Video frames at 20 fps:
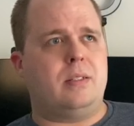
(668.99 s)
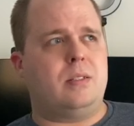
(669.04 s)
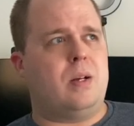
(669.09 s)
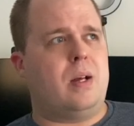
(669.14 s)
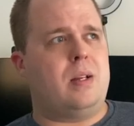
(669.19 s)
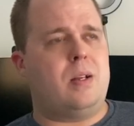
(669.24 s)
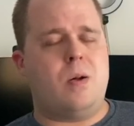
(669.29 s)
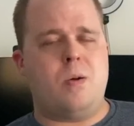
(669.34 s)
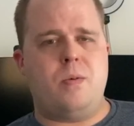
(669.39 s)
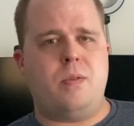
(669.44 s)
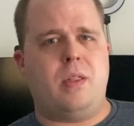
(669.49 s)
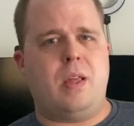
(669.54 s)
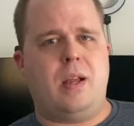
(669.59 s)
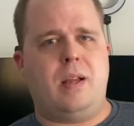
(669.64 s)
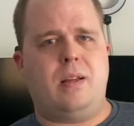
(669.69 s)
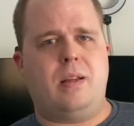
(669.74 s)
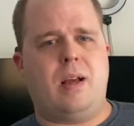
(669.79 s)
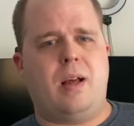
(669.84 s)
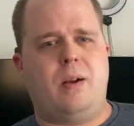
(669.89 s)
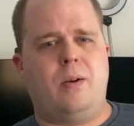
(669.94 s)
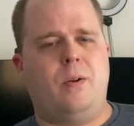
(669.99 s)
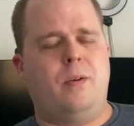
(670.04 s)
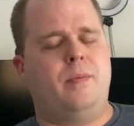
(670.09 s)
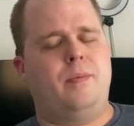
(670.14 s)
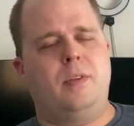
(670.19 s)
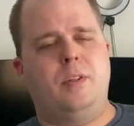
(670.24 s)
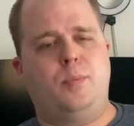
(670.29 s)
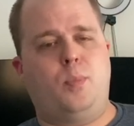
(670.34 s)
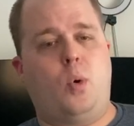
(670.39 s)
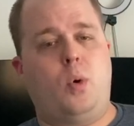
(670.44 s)
So I don't know,
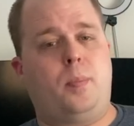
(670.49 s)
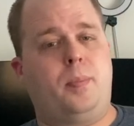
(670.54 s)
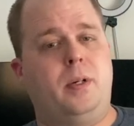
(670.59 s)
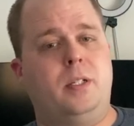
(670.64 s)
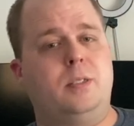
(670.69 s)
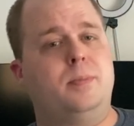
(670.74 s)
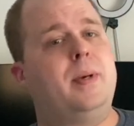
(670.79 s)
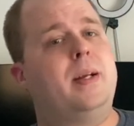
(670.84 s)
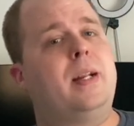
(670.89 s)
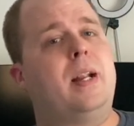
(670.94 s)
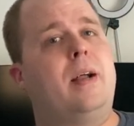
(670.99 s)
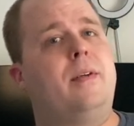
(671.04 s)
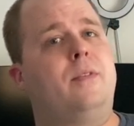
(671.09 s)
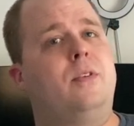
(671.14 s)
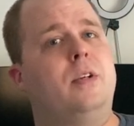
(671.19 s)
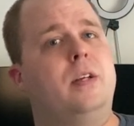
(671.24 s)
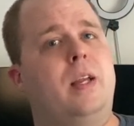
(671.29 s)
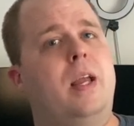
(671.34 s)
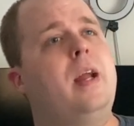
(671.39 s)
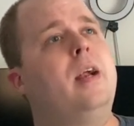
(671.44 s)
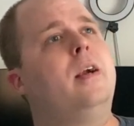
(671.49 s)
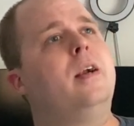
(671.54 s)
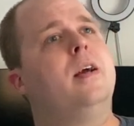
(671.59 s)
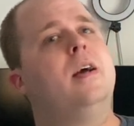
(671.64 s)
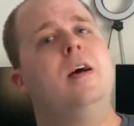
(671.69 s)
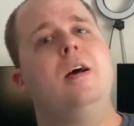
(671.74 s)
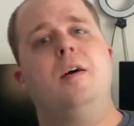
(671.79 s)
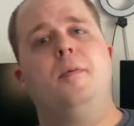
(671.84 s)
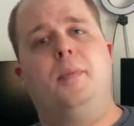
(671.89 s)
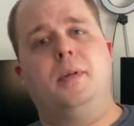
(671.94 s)
the support person might not have really cared,
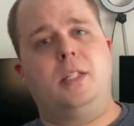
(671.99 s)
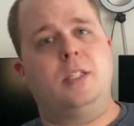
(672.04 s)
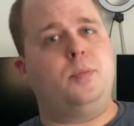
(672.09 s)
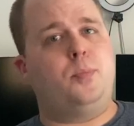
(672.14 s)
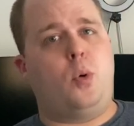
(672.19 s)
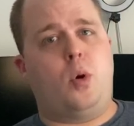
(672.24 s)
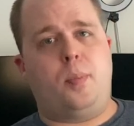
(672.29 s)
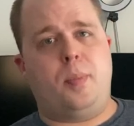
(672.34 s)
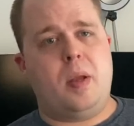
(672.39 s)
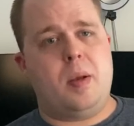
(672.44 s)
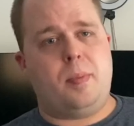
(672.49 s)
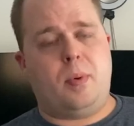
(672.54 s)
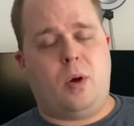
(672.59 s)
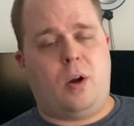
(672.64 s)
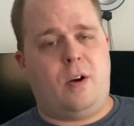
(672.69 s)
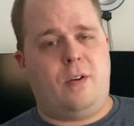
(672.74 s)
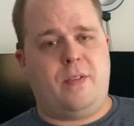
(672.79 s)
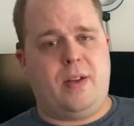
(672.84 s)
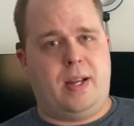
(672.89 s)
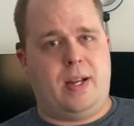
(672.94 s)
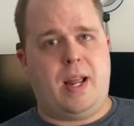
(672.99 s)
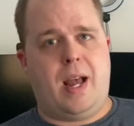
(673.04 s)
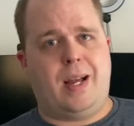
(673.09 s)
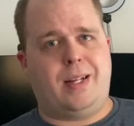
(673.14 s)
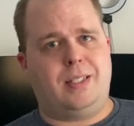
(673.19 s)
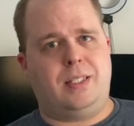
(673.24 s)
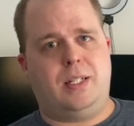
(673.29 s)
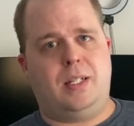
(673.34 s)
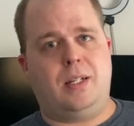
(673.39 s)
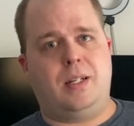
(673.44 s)
but the support people are
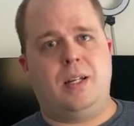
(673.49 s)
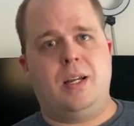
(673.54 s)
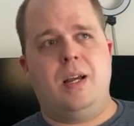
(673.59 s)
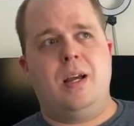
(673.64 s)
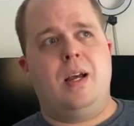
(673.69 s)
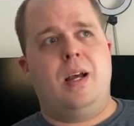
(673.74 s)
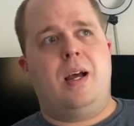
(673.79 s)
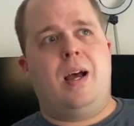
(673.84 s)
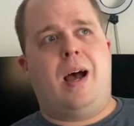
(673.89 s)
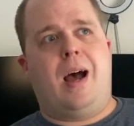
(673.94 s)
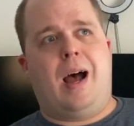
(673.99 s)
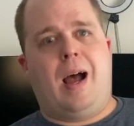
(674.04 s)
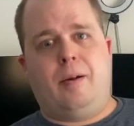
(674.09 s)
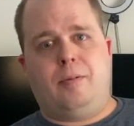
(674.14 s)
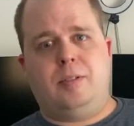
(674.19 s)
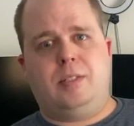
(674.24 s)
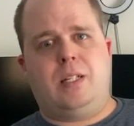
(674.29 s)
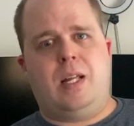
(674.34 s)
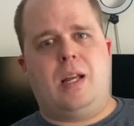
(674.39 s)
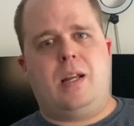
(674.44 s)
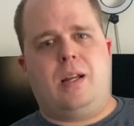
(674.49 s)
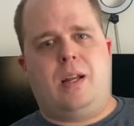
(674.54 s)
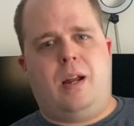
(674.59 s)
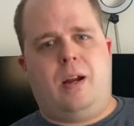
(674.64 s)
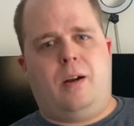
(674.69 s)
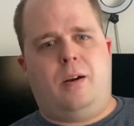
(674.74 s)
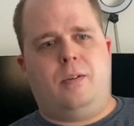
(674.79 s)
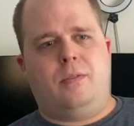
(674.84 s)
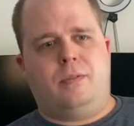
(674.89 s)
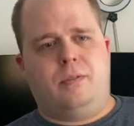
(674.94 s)
fantastic. I was taken
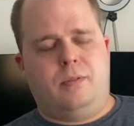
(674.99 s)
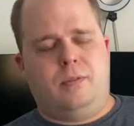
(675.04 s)
care of.